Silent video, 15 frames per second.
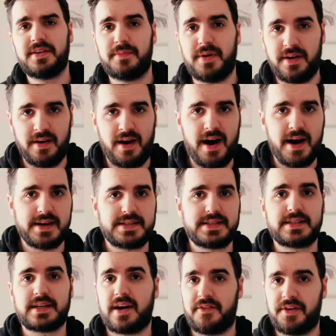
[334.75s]
Bernard's
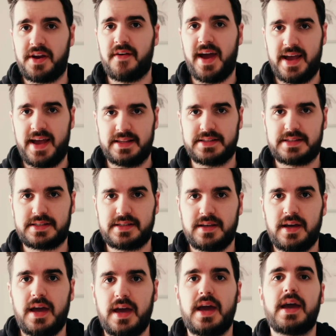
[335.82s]
career ends,
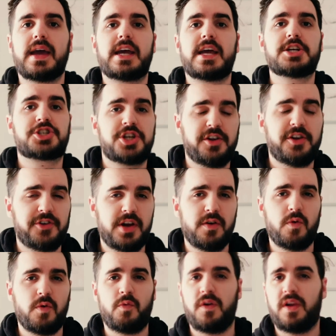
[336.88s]
his children
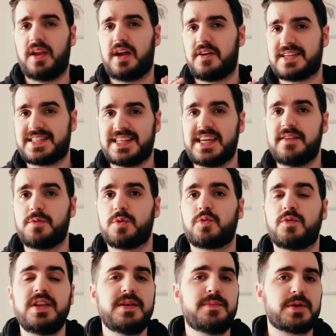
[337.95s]
will receive
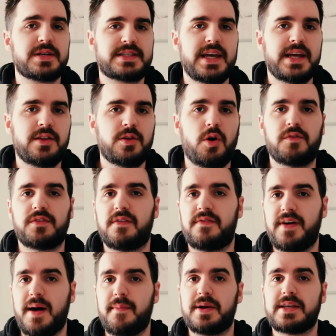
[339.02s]
twenty percent of the
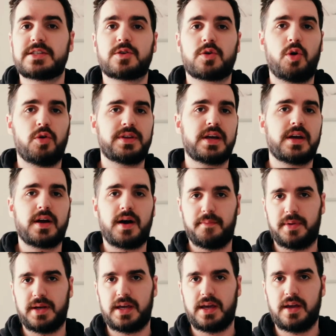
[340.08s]
family's holding
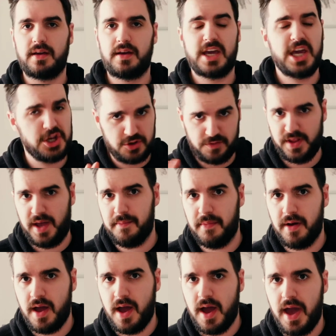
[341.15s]
company, each of them,
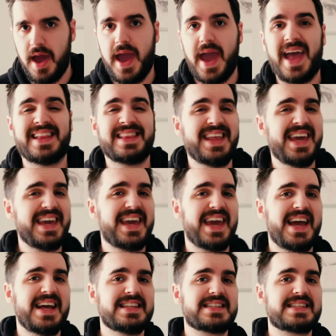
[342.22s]
and they
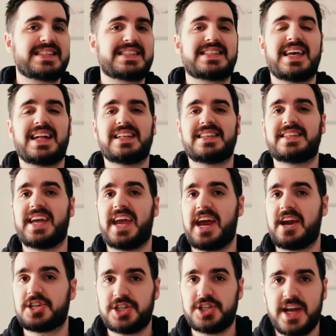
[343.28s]
can't sell
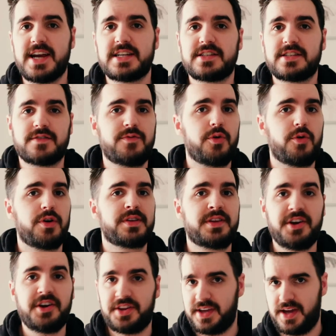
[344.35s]
their shares for
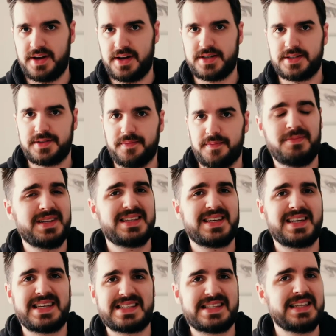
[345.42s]
thirty years. But
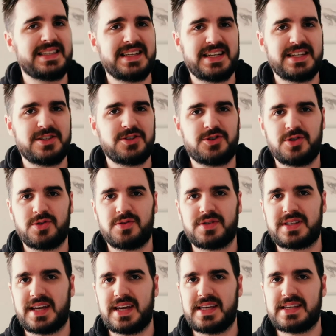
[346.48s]
he still didn't
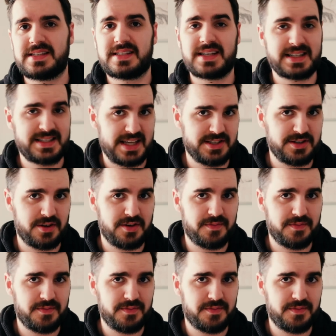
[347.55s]
choose his successor.